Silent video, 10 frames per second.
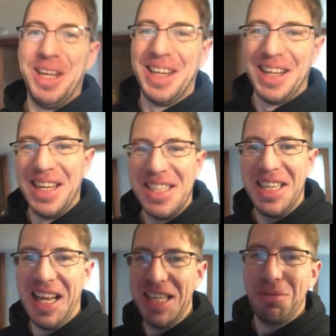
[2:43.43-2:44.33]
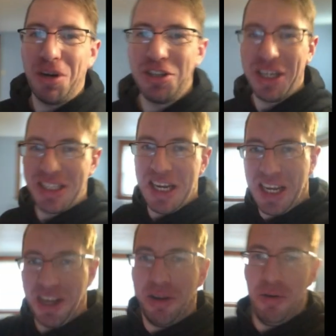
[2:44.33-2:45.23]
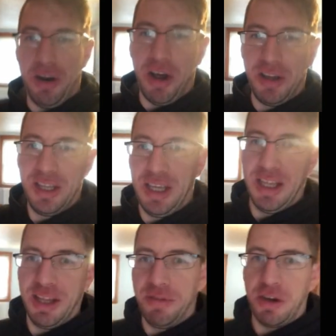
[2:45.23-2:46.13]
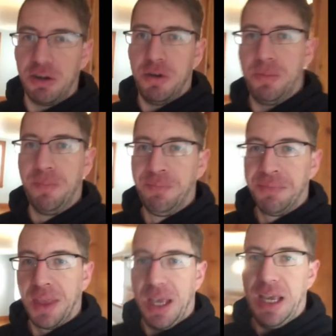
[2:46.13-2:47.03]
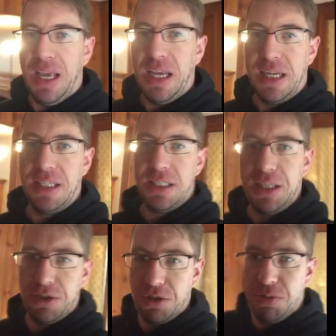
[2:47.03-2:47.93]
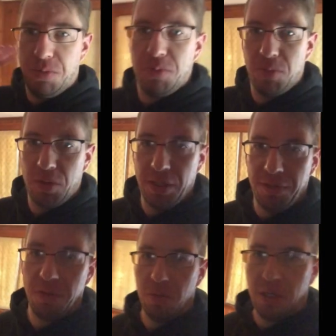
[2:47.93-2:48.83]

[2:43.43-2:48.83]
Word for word: today's project, second coat on the living room, and this room we're leaving the wood.